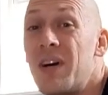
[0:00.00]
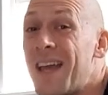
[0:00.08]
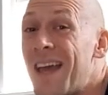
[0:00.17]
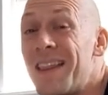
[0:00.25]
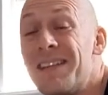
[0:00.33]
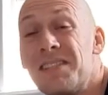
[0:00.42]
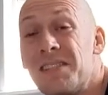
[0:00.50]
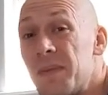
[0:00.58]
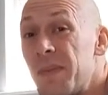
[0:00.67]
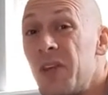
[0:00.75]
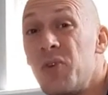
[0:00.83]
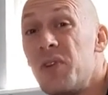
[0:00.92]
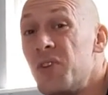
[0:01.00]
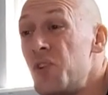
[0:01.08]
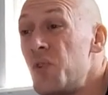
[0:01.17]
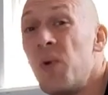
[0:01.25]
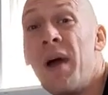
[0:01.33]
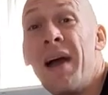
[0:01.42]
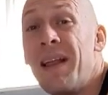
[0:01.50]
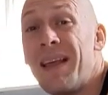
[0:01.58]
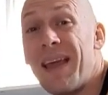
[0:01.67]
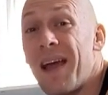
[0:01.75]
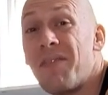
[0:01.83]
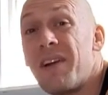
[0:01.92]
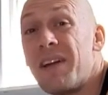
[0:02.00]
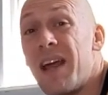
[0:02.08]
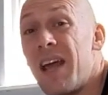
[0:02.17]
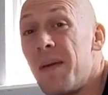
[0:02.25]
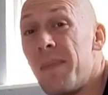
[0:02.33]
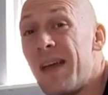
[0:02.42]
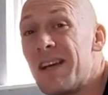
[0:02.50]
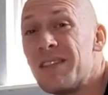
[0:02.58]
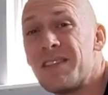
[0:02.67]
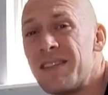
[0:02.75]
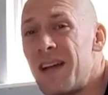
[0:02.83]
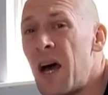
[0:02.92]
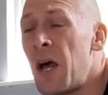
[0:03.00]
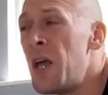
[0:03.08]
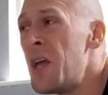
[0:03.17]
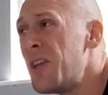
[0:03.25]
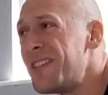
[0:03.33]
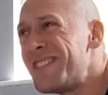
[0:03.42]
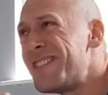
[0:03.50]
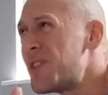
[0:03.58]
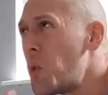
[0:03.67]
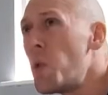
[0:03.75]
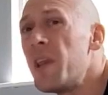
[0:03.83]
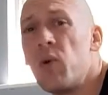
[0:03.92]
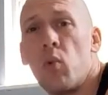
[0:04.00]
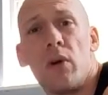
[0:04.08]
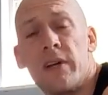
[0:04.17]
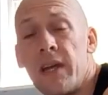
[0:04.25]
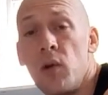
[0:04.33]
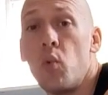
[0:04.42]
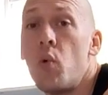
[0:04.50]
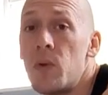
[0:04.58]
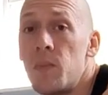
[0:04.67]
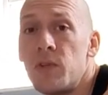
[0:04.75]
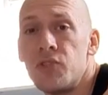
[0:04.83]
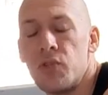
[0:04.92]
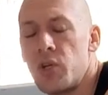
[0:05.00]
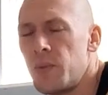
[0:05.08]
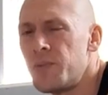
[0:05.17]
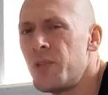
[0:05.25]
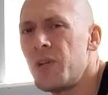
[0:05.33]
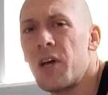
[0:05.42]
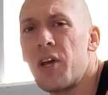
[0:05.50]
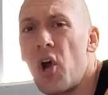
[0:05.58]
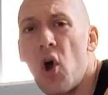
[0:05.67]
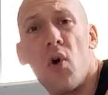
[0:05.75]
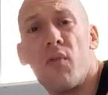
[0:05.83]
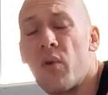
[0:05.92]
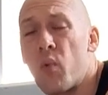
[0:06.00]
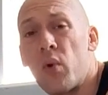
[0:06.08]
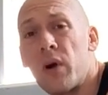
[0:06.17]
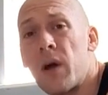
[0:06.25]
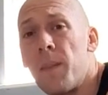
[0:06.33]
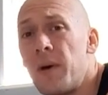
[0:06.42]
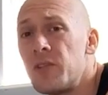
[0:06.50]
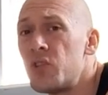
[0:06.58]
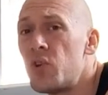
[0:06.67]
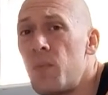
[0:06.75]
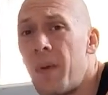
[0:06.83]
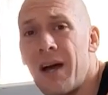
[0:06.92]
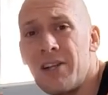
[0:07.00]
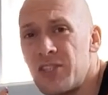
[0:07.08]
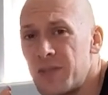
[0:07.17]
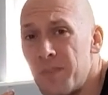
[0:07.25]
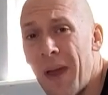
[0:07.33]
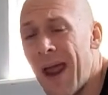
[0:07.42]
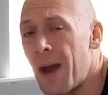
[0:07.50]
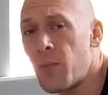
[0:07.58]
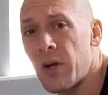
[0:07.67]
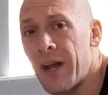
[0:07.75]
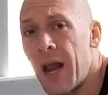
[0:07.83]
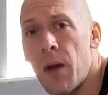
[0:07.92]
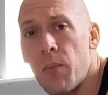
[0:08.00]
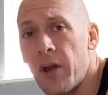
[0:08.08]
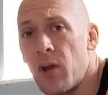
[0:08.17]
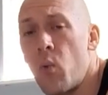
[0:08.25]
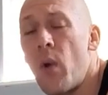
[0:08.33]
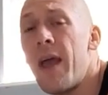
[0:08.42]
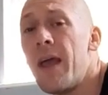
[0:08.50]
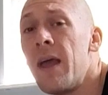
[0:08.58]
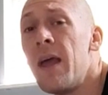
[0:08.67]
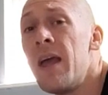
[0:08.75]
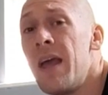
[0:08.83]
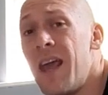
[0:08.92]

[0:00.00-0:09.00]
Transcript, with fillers: Again, this is something you can do like every day because it's not solely working one muscle group. So you're not going to overwork a muscle by just hammering, hammering it away.